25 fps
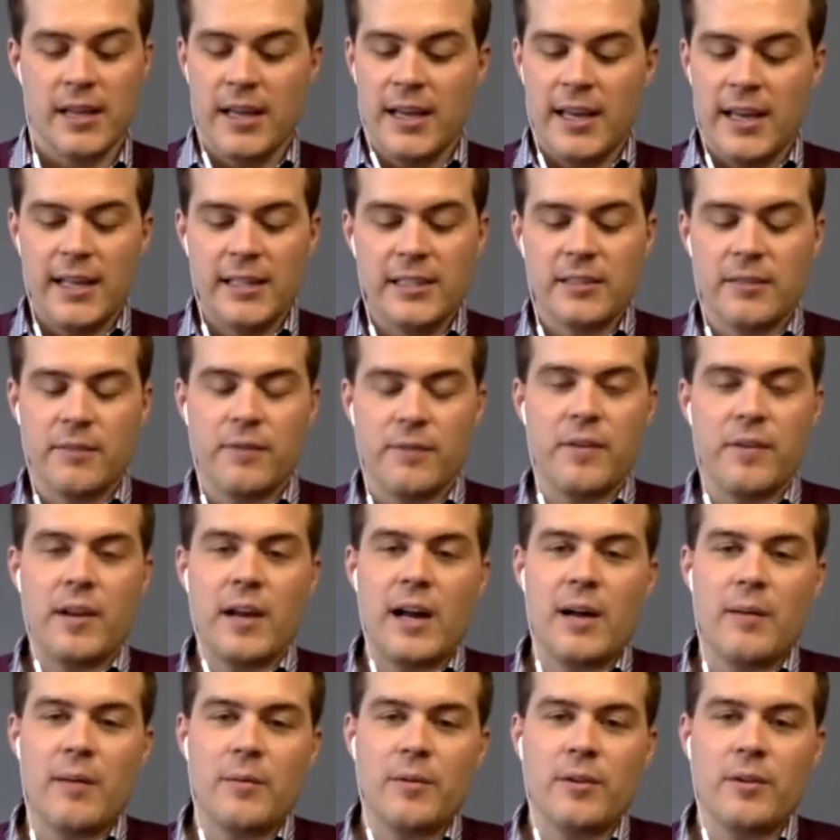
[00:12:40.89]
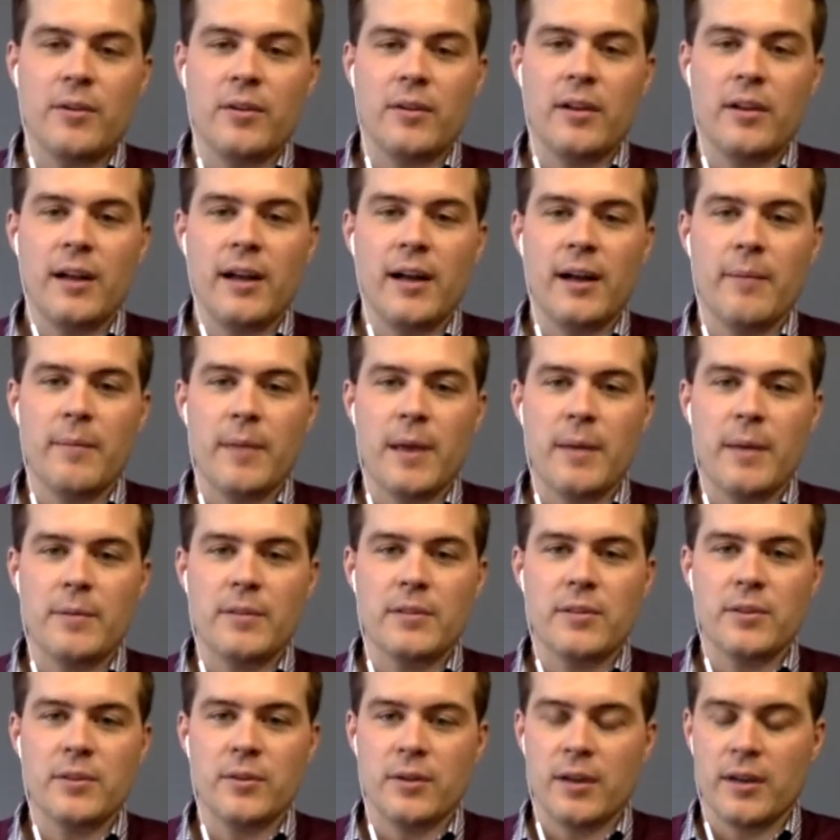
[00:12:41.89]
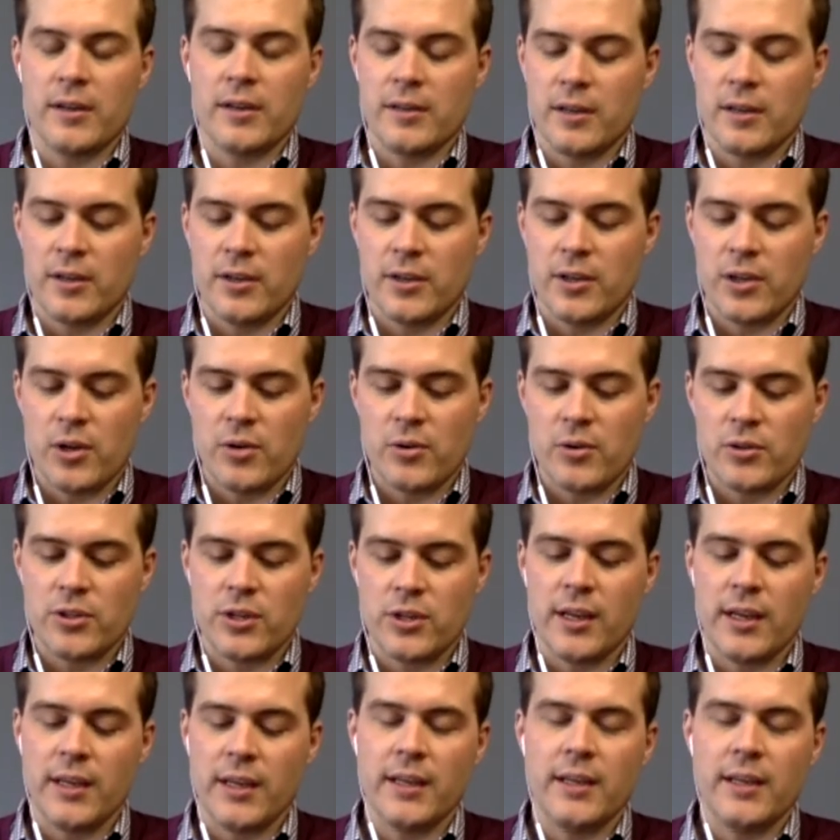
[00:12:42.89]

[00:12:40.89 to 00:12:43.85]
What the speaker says: It's a phenomenal episode on negotiating.